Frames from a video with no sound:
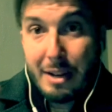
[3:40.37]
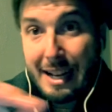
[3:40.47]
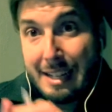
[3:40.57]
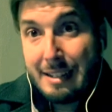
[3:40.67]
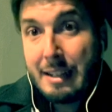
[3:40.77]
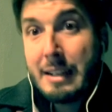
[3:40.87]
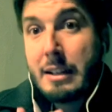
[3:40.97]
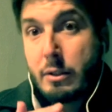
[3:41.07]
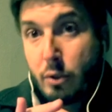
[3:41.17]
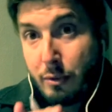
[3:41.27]
And
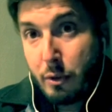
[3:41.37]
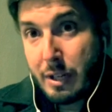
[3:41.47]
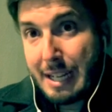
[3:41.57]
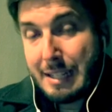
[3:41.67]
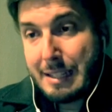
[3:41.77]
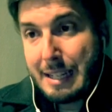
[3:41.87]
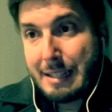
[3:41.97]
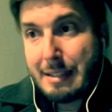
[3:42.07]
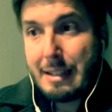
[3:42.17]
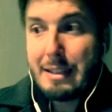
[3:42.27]
don't forget that
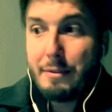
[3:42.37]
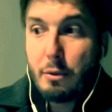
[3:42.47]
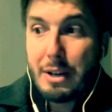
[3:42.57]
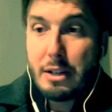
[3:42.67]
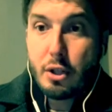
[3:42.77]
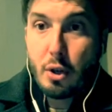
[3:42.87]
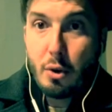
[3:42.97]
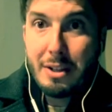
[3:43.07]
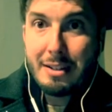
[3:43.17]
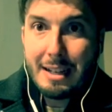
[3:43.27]
if you are
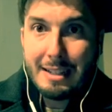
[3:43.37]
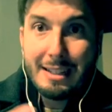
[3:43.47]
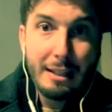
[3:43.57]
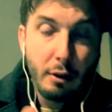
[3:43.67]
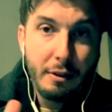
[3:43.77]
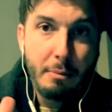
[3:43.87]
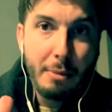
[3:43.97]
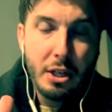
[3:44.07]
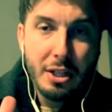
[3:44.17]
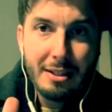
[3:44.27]
showing data of the patient,